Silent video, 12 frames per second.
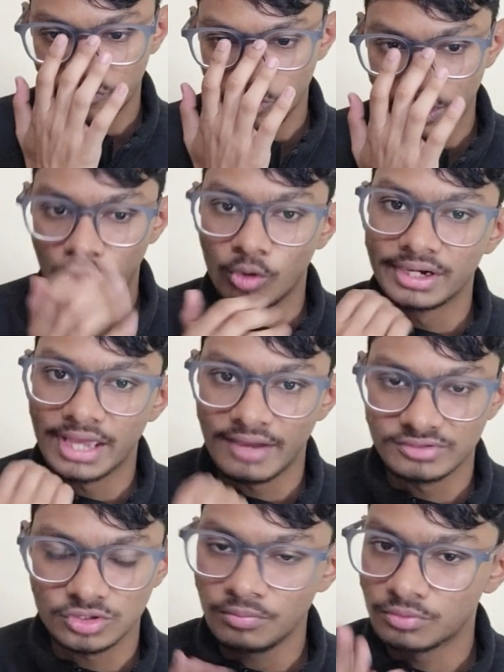you already
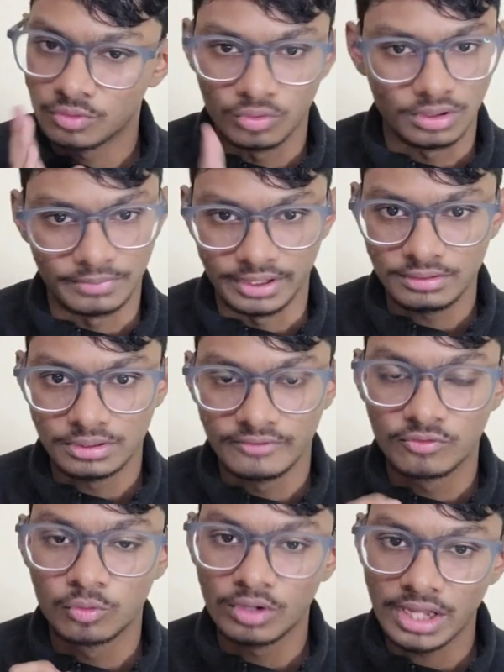have a job, don't apply.
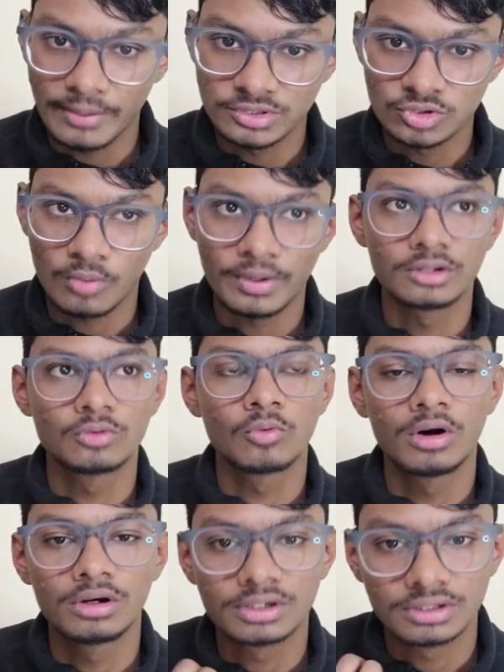If you don't have a job and you
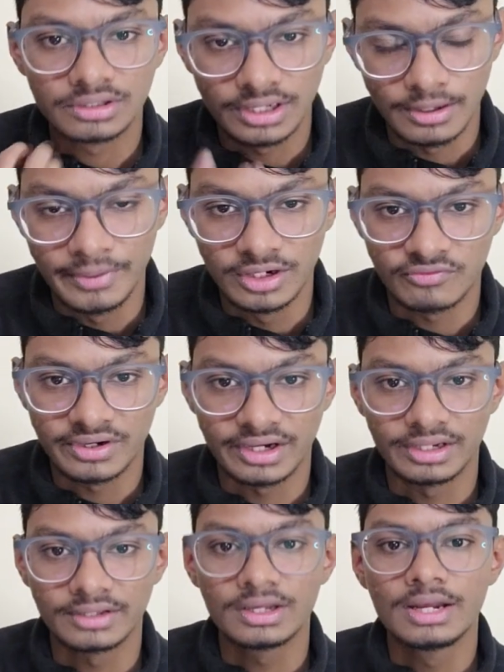want a bit of
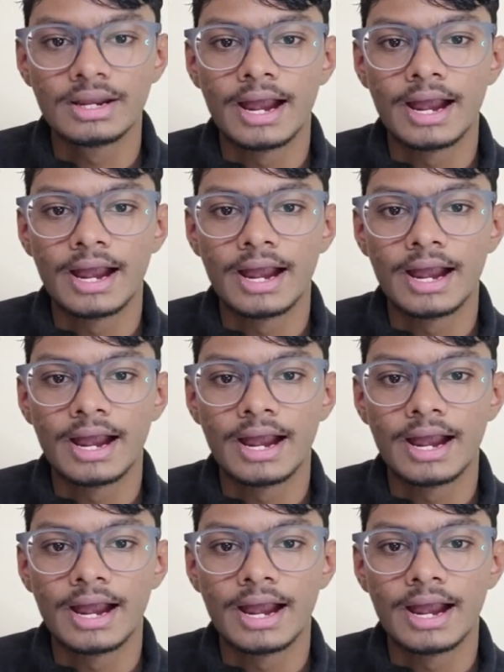training